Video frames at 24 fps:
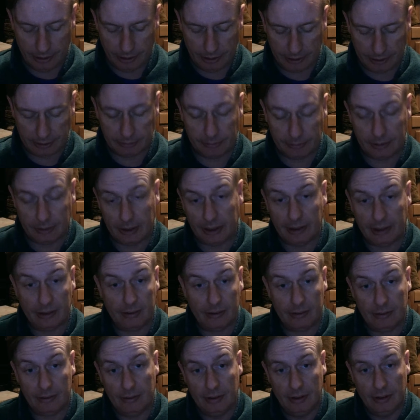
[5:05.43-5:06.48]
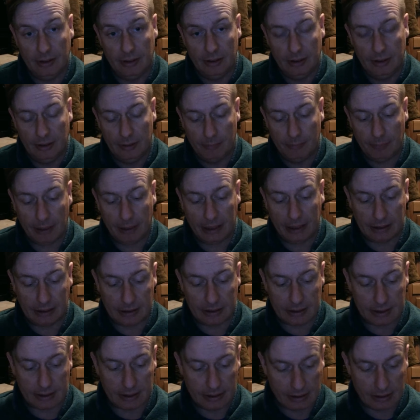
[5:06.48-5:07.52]
actual air
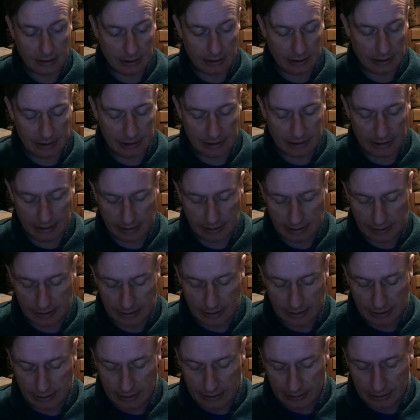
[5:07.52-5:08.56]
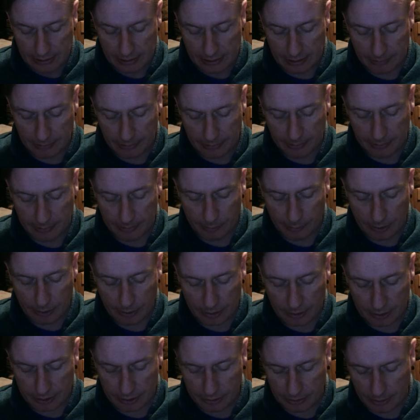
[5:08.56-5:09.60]
battles. I think maybe
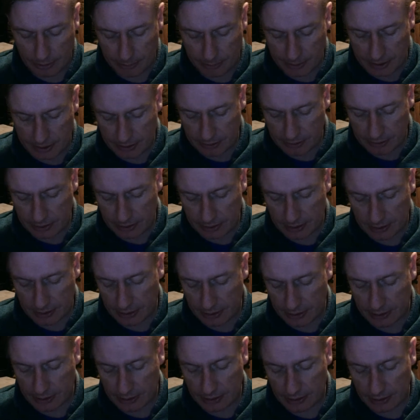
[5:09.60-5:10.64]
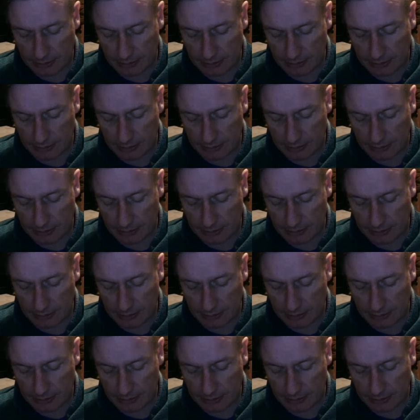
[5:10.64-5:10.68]
one or two episodes.